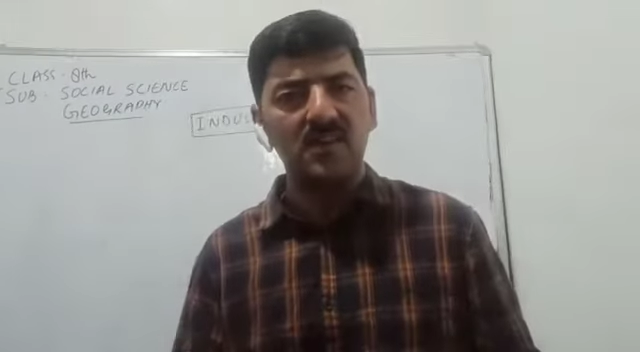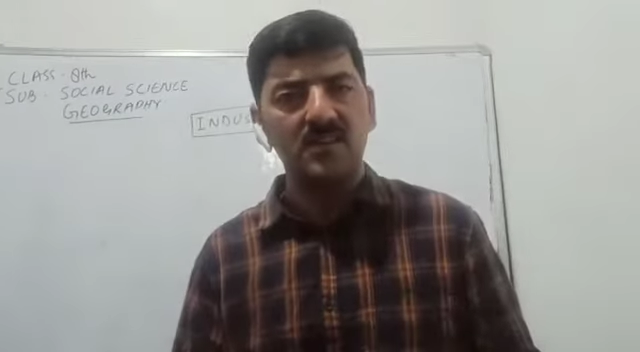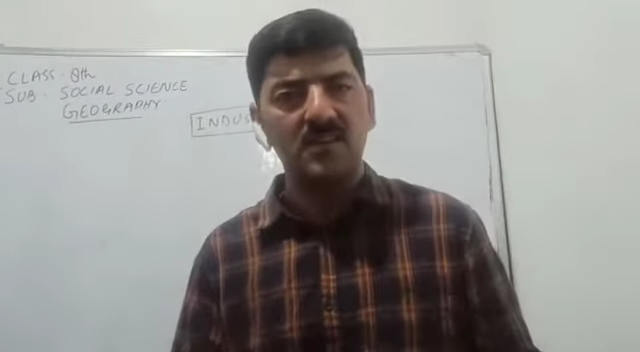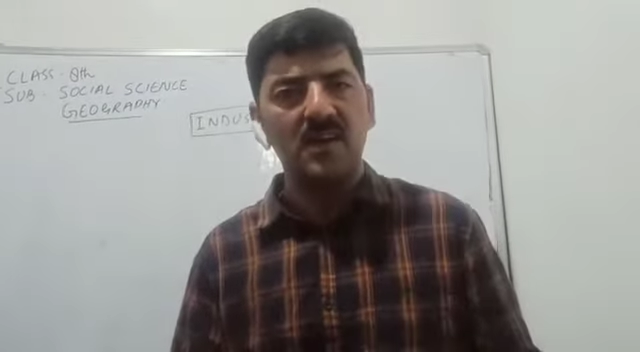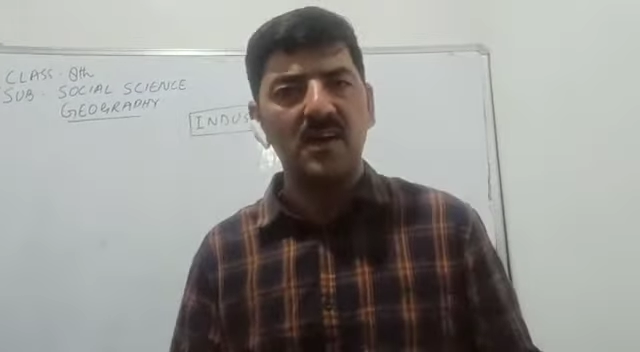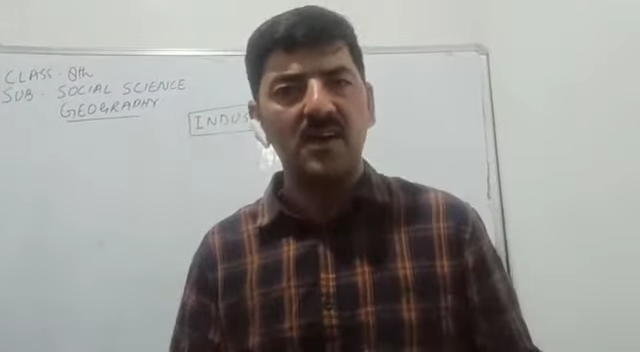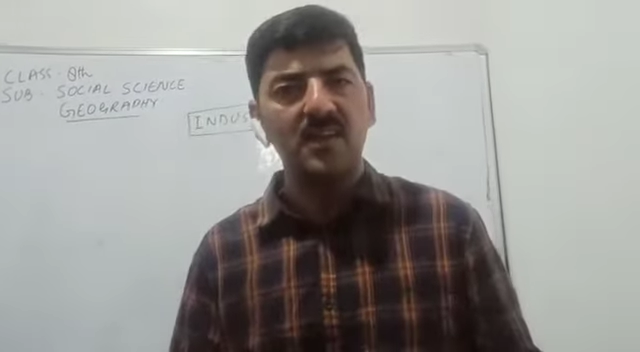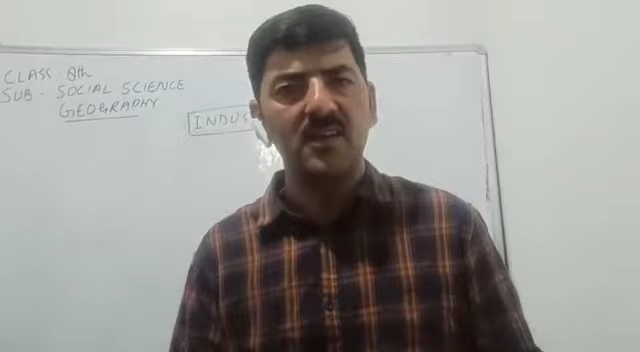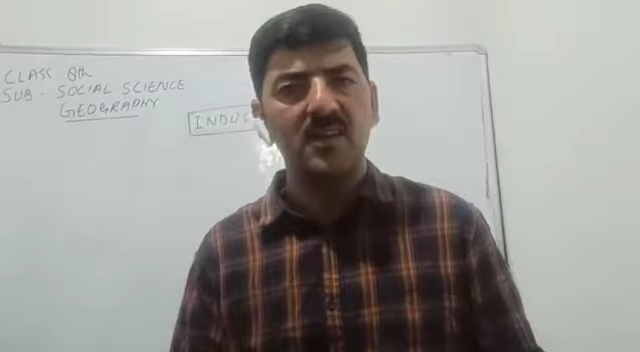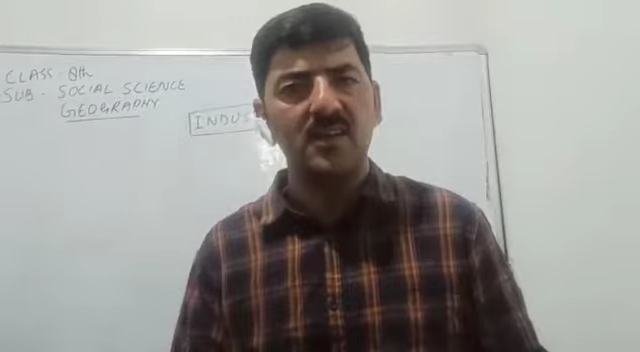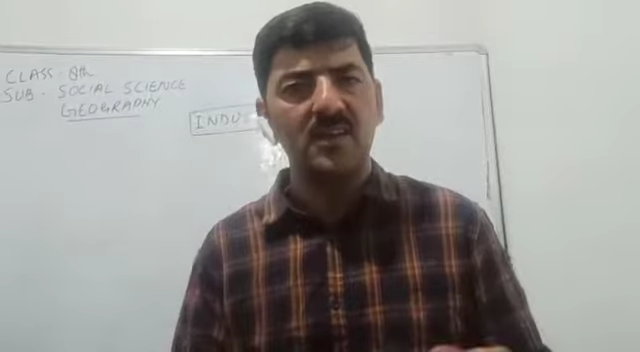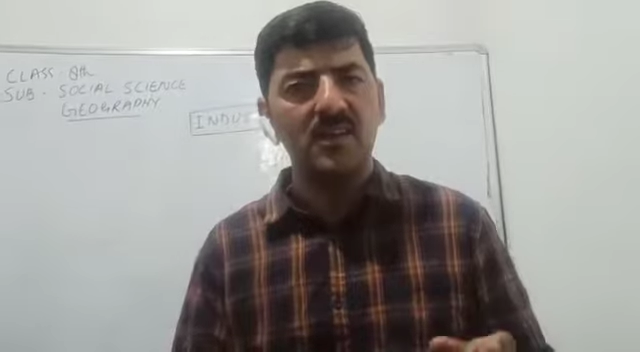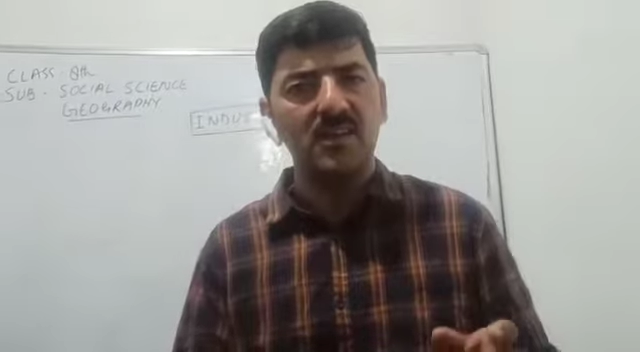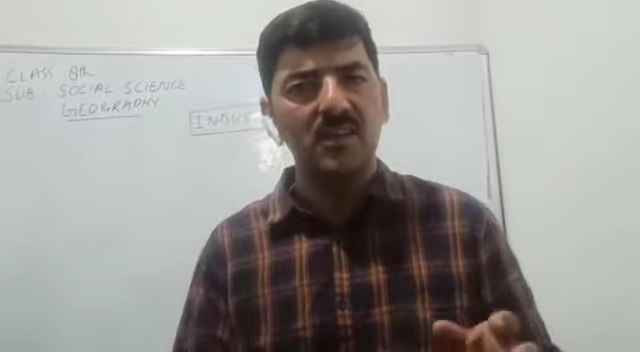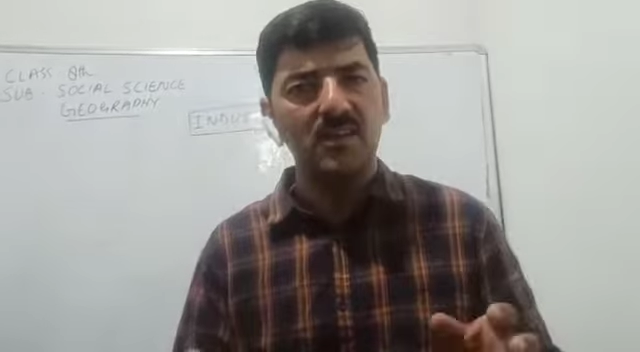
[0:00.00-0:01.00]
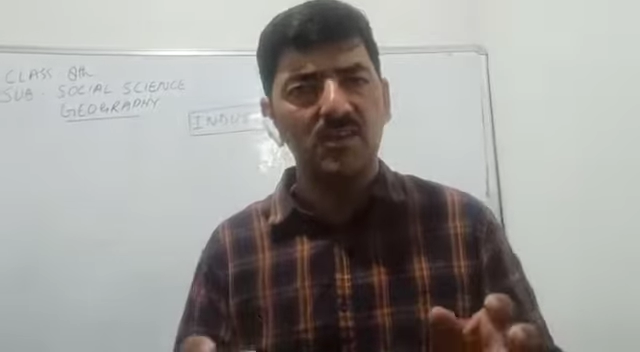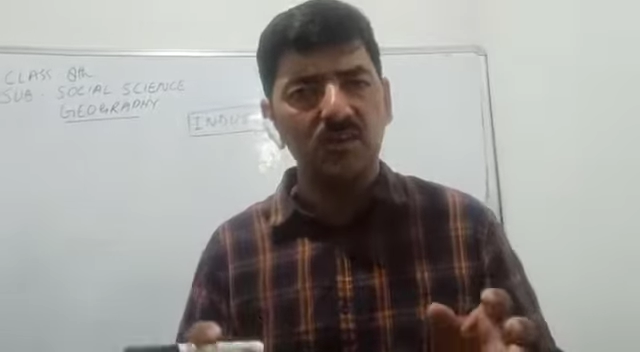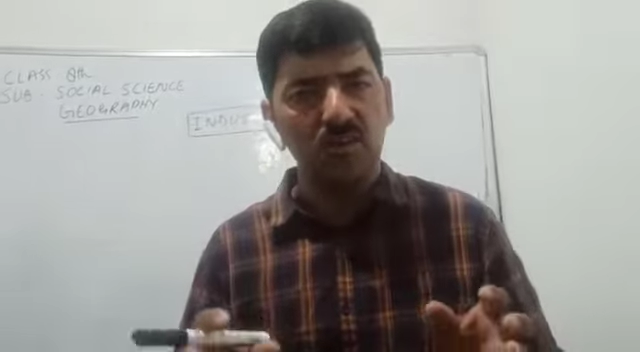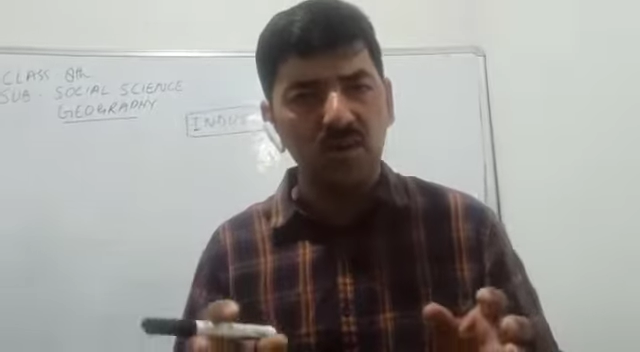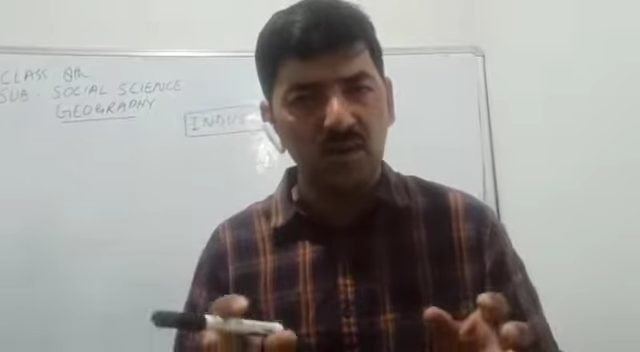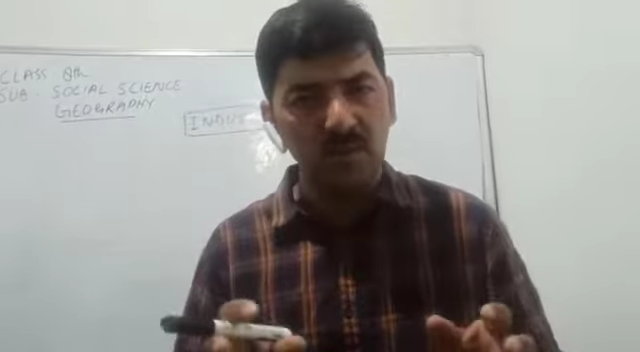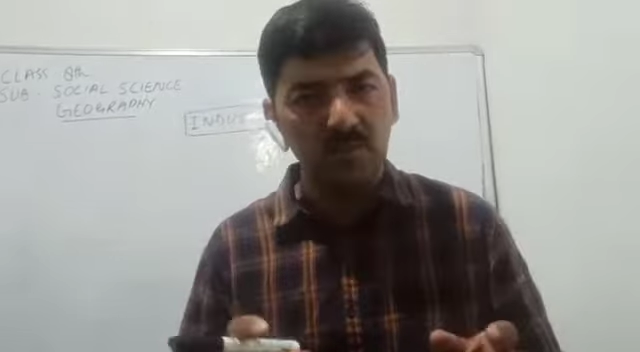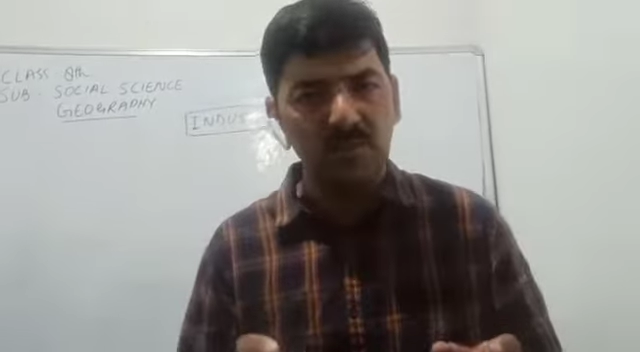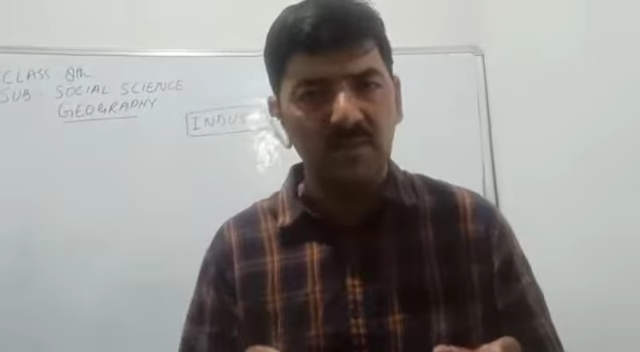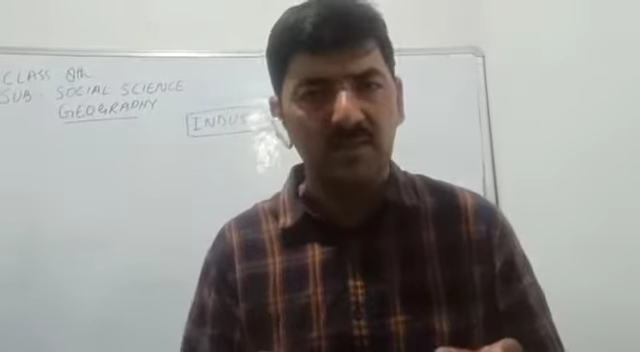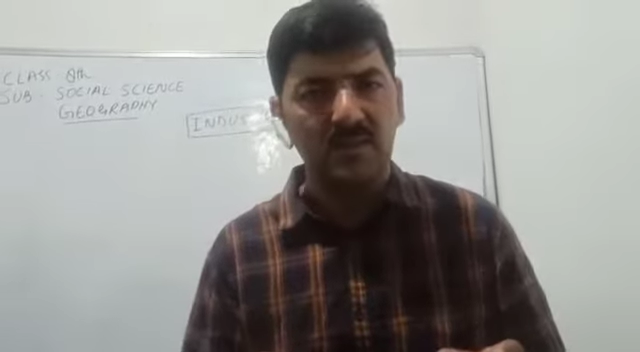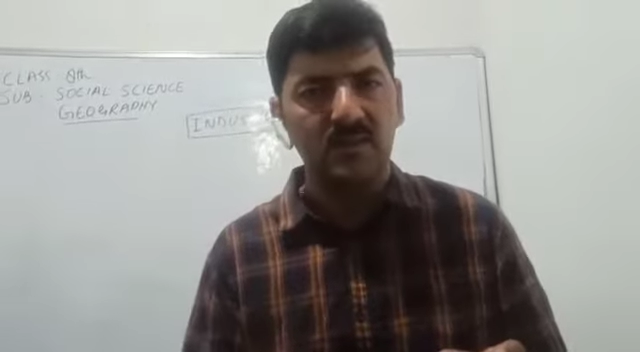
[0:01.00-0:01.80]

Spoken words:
are economic